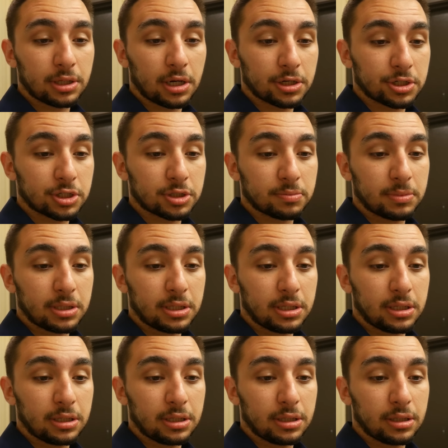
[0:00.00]
touches
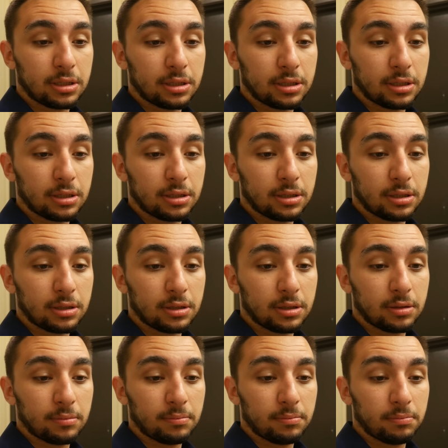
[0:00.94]
me
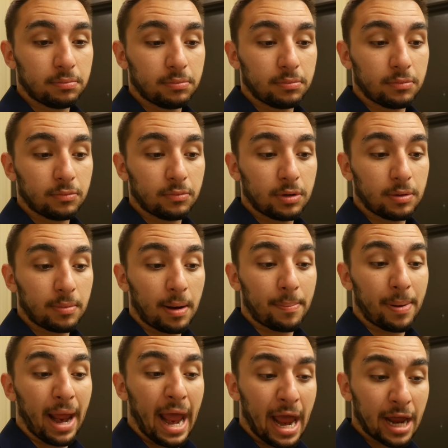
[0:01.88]
in my
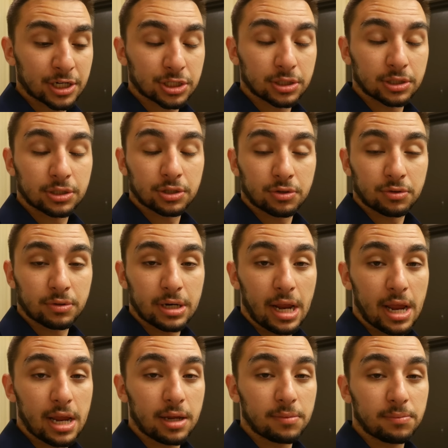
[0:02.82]
passion to
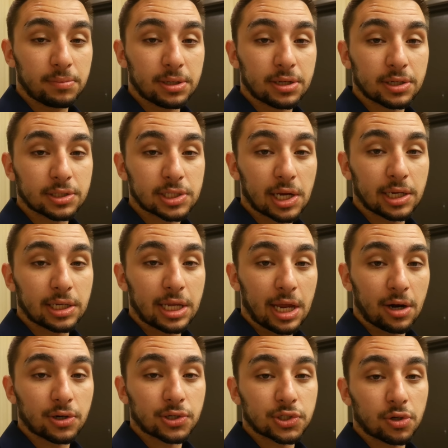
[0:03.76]
create, because I
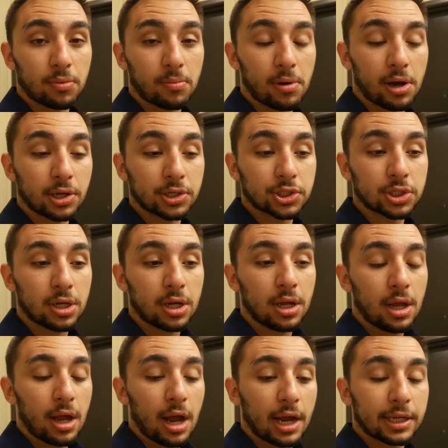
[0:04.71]
care so much.
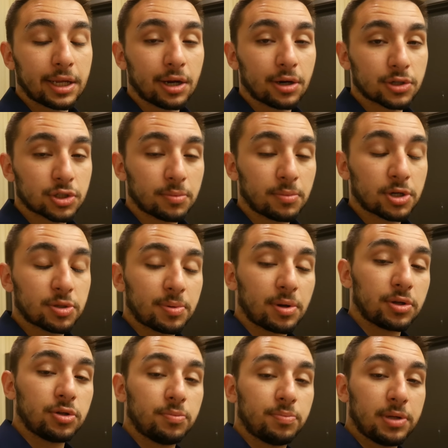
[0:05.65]
I care so much
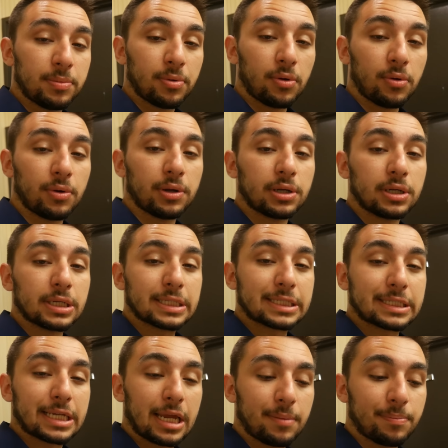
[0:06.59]
about you people and
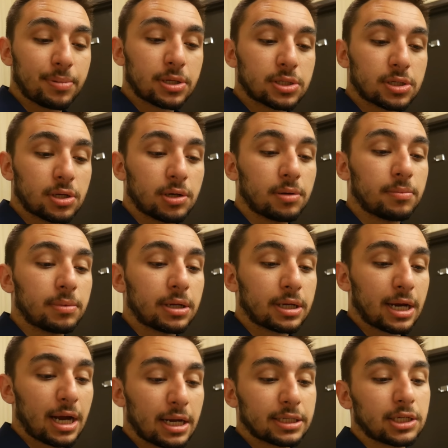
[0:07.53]
escapism
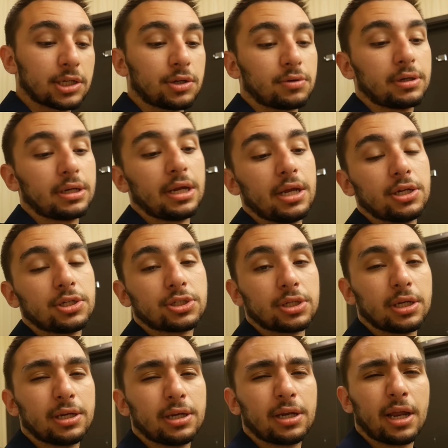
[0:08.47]
and content
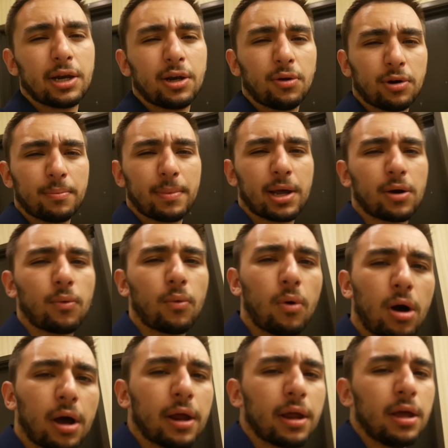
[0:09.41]
creation, and I know no matter
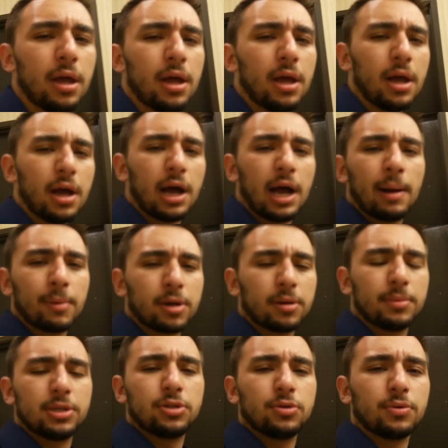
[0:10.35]
what, I'm going
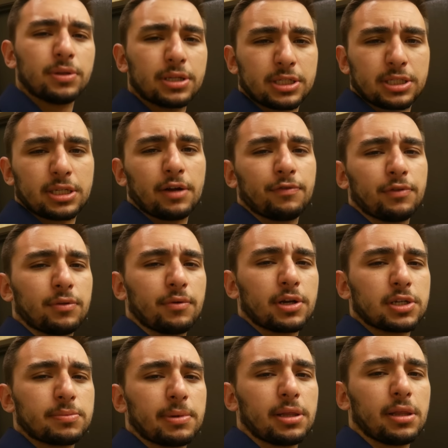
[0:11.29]
to be doing this stuff for the
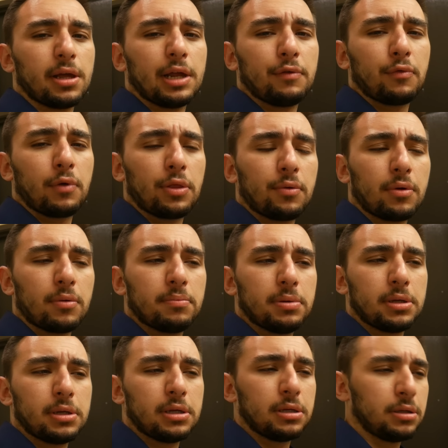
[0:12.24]
rest of my life, whether it
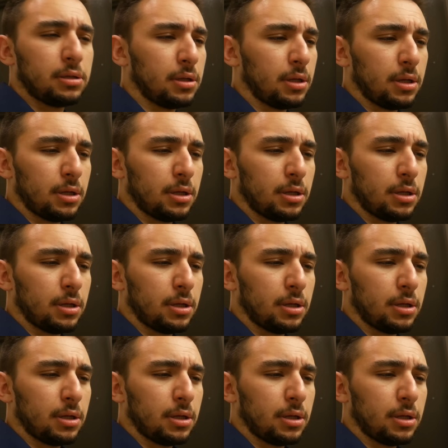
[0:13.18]
be